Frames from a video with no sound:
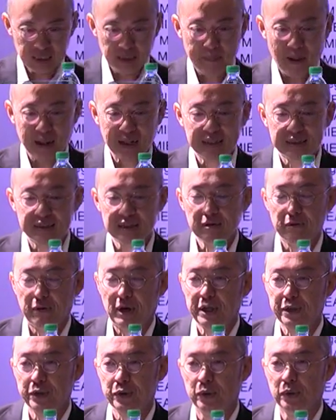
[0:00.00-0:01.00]
dependency
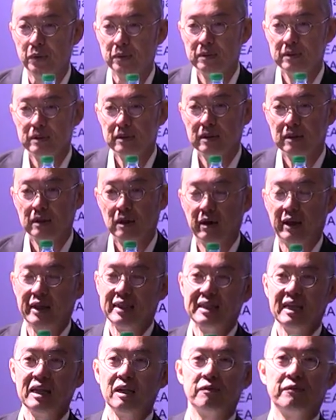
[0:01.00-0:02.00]
ratio,
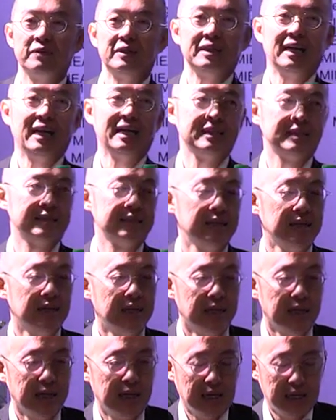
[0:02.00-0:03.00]
think of it as
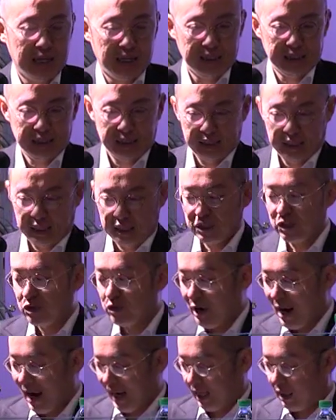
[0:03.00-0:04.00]
the
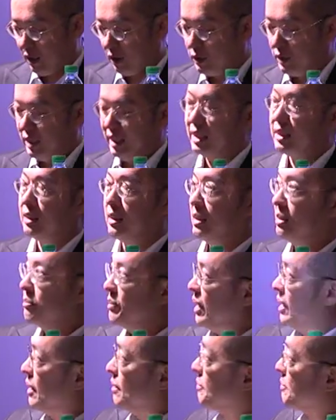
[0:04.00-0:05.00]
drag on the
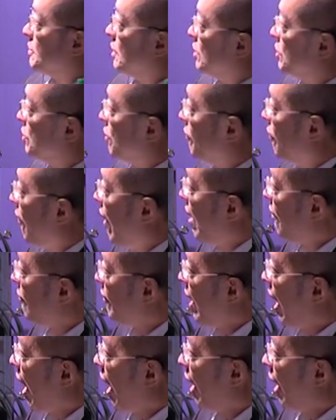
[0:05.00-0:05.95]
economy. So for every